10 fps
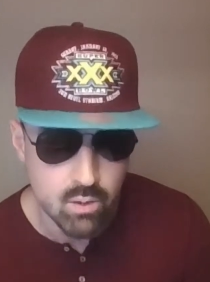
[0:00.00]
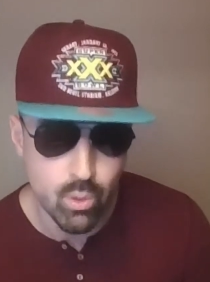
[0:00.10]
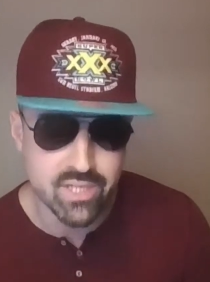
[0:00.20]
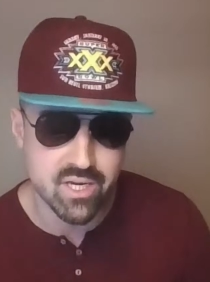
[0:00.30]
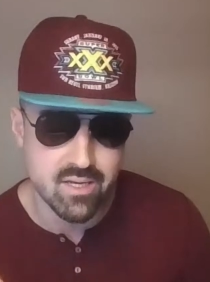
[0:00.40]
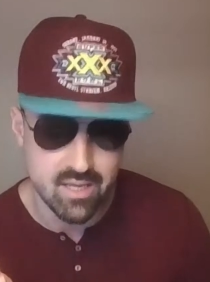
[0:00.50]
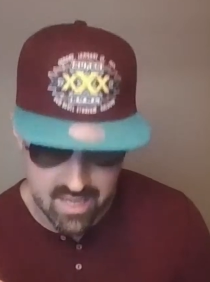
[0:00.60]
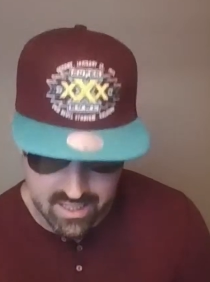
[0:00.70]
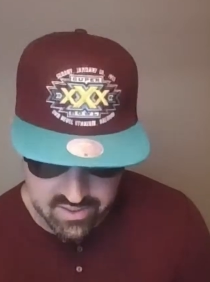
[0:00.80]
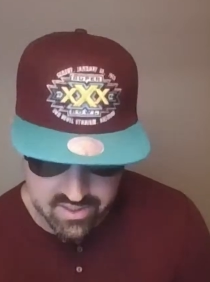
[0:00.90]
which
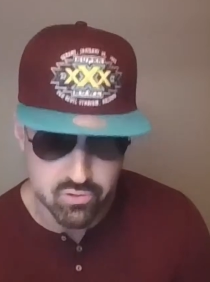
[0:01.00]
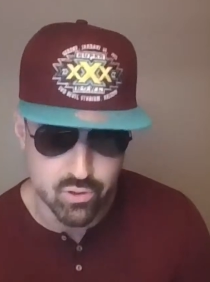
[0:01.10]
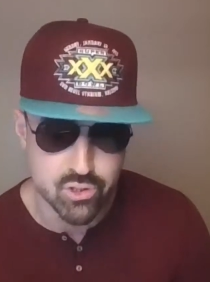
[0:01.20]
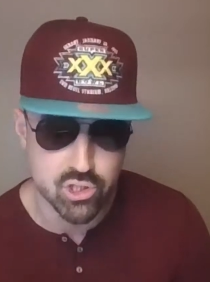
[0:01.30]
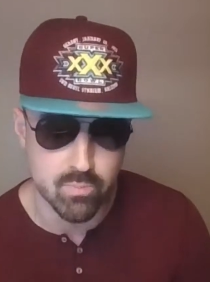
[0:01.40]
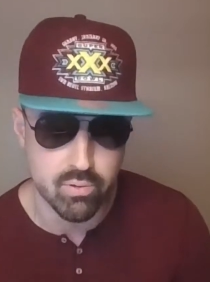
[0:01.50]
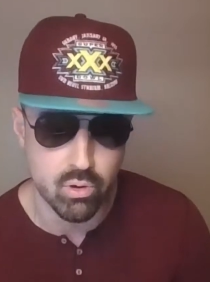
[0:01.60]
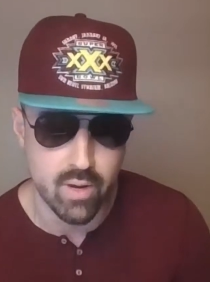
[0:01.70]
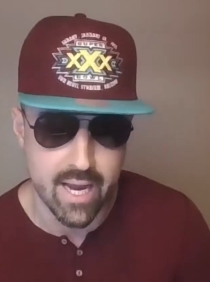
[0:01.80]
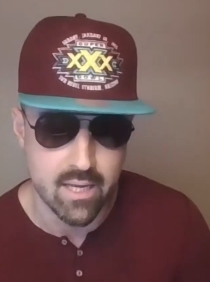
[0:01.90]
is the crucial
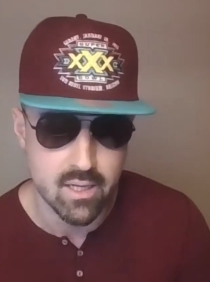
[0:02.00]
point.